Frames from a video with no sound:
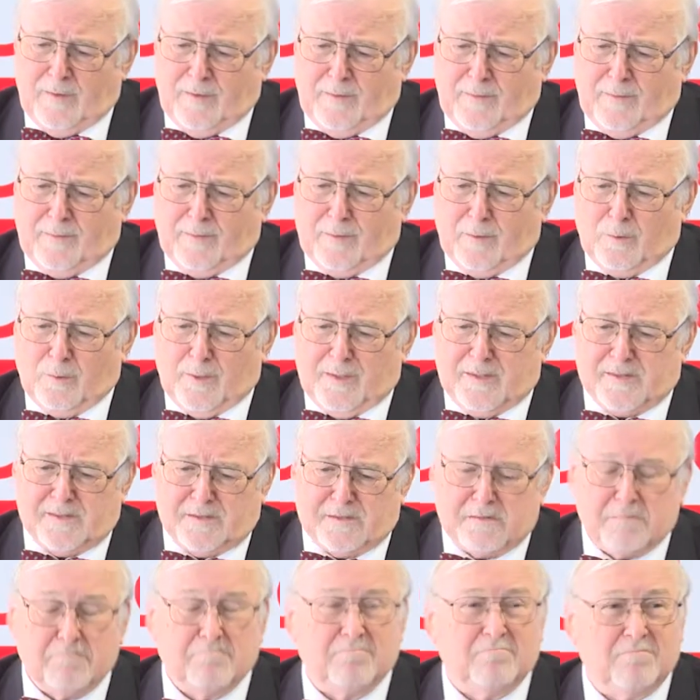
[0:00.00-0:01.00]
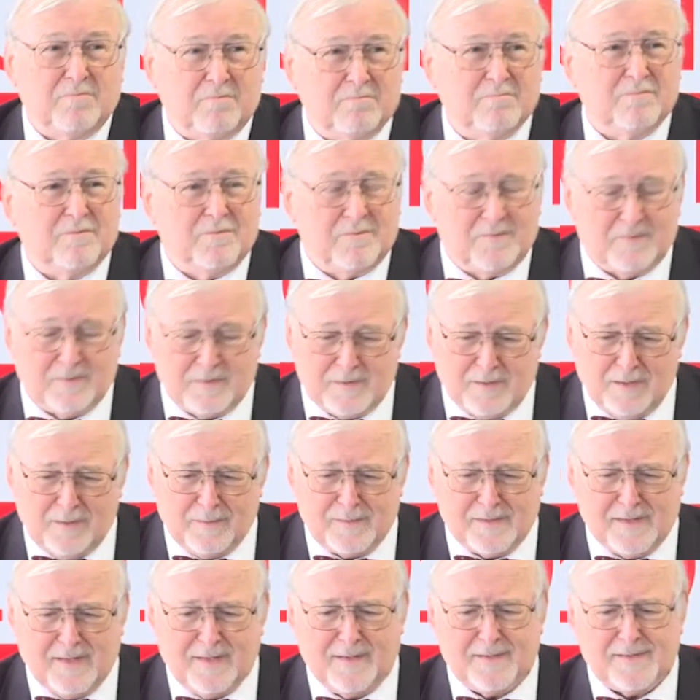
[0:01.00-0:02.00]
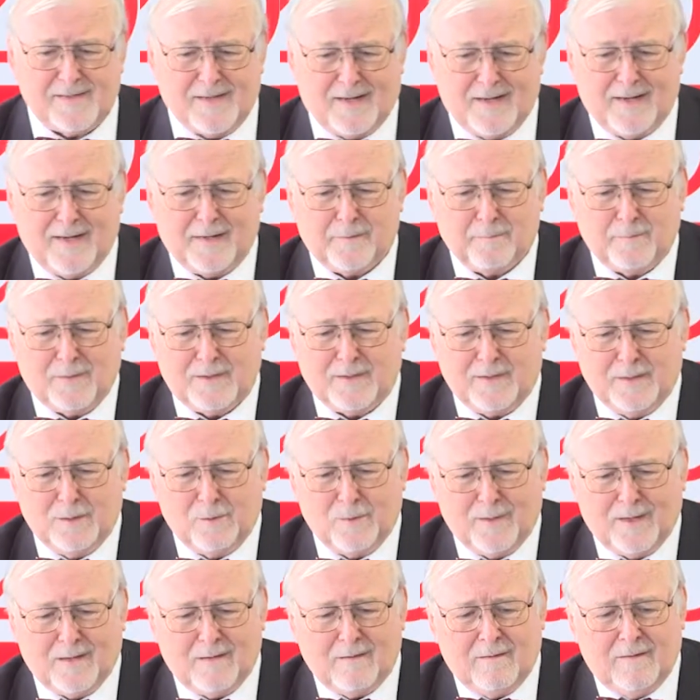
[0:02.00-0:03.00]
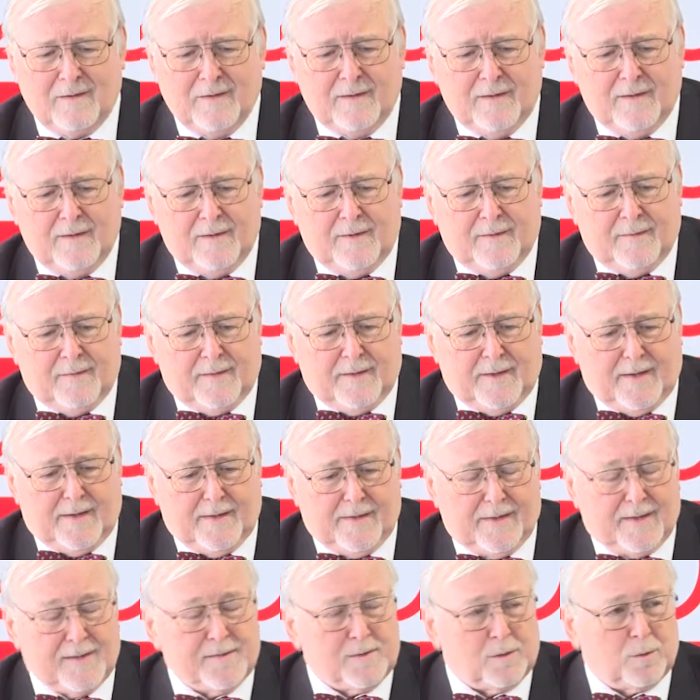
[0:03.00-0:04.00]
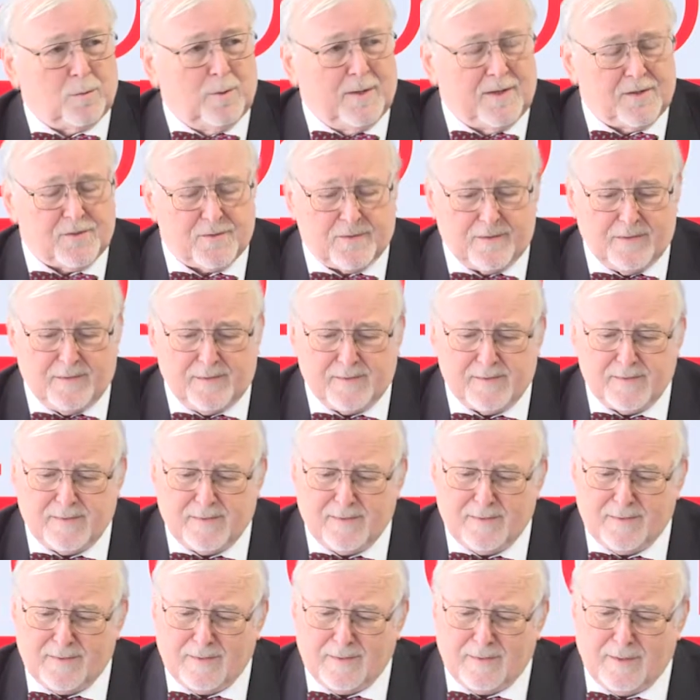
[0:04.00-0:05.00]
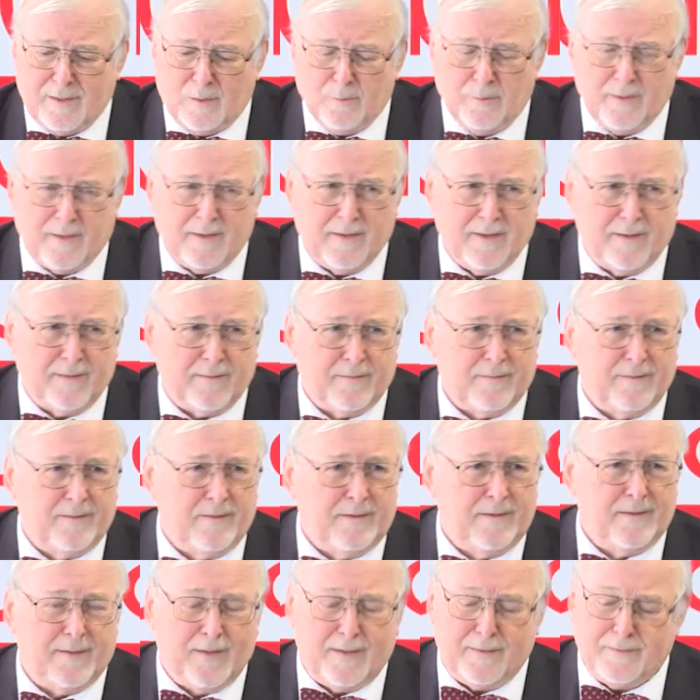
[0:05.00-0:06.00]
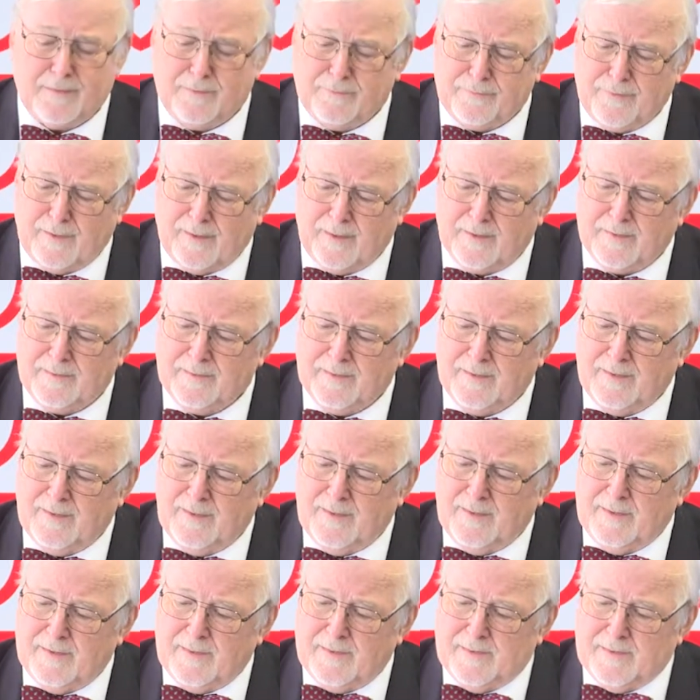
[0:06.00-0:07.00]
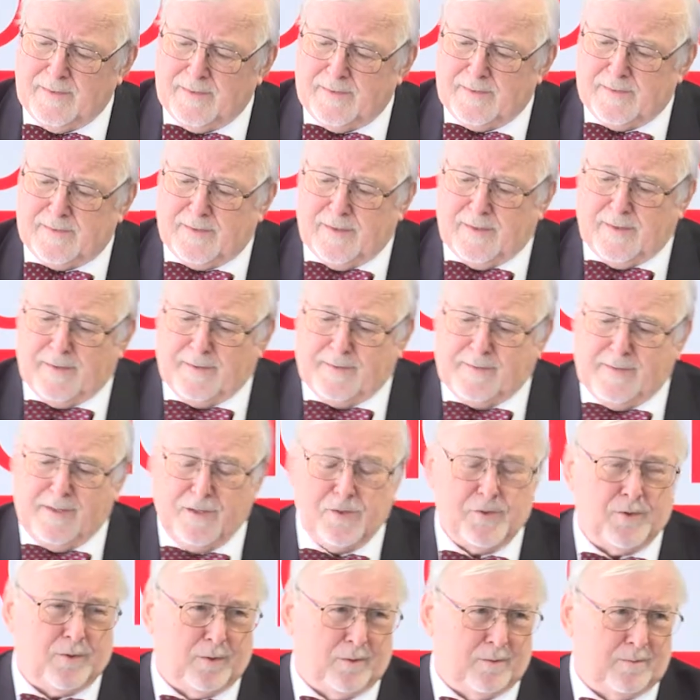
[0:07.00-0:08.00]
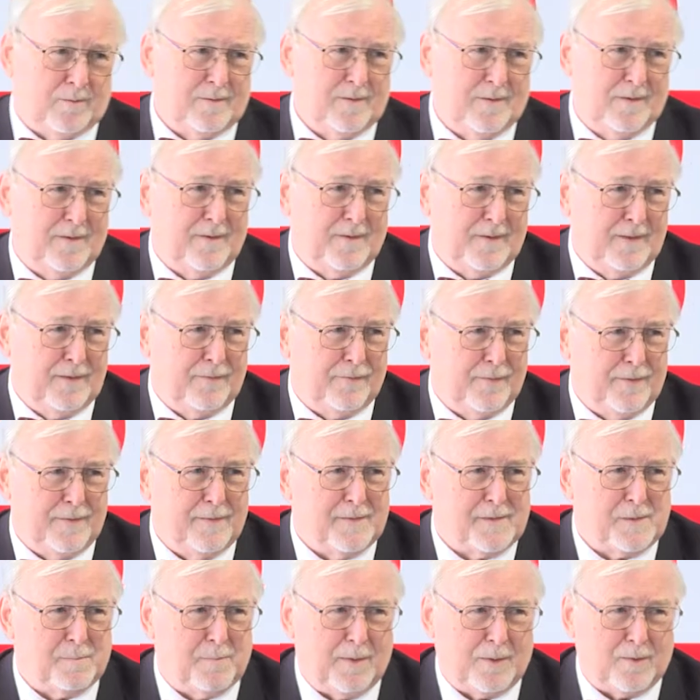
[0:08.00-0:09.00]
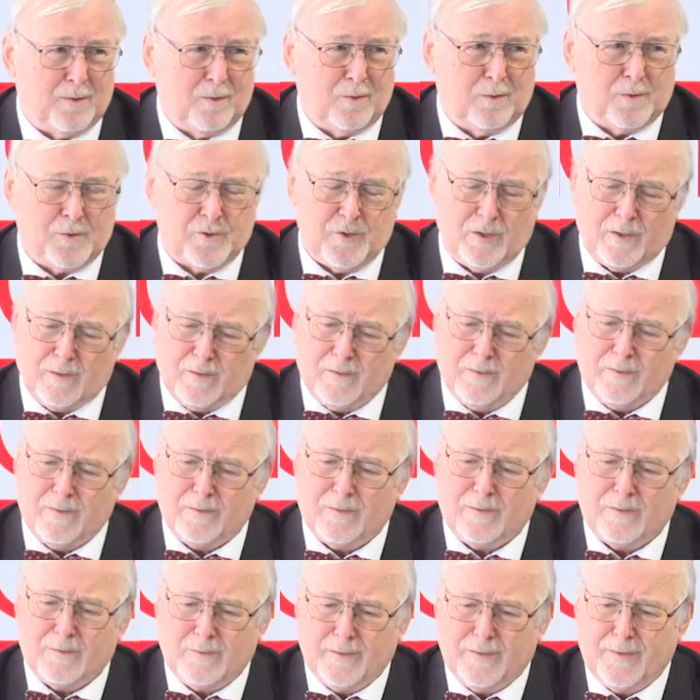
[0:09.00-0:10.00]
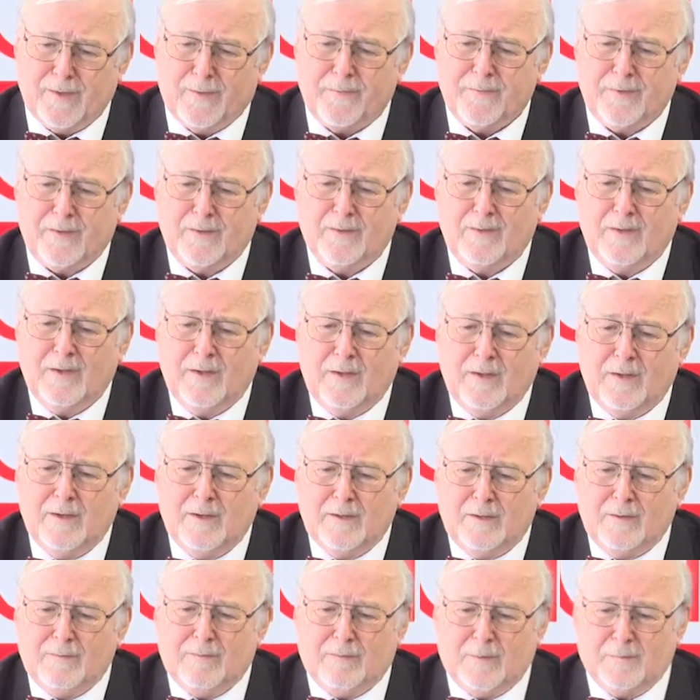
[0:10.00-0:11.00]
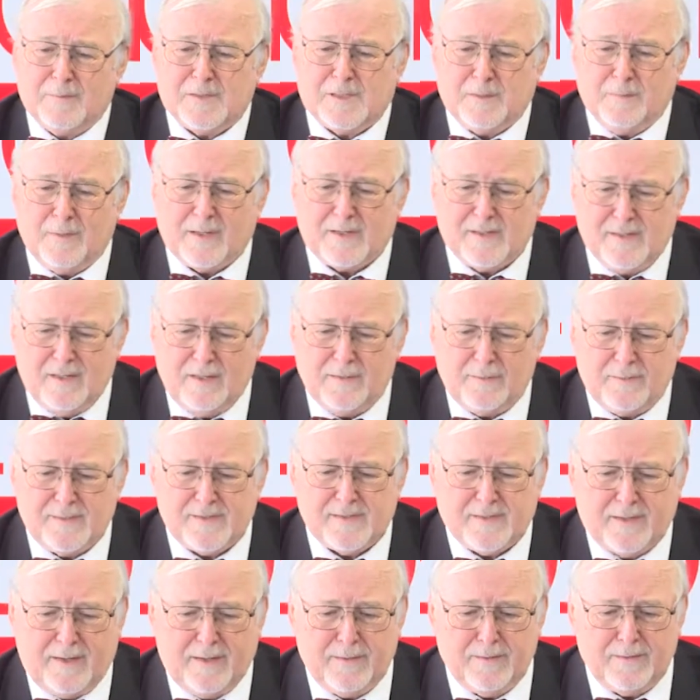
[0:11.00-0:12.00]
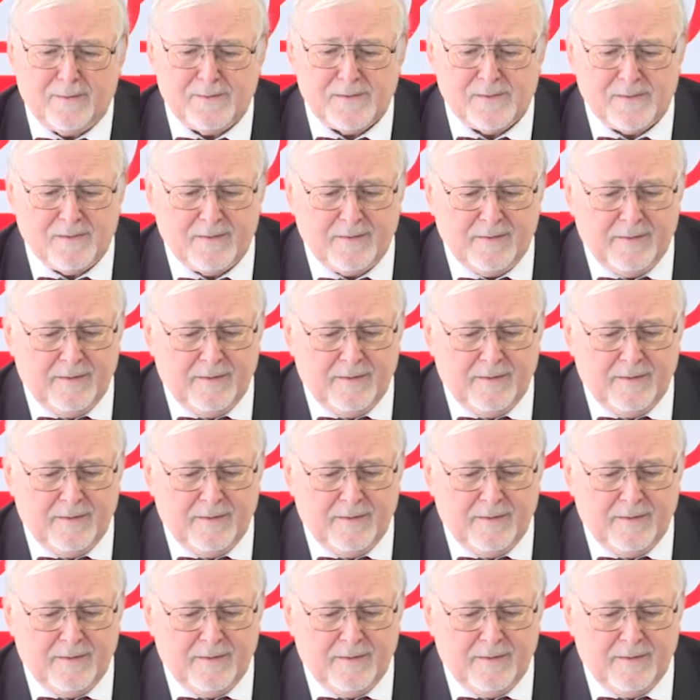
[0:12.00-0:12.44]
So it's, let's say, the hard material. Another question is how we can identify the tissue, even it's pathologic or not, from the maxillary sinus.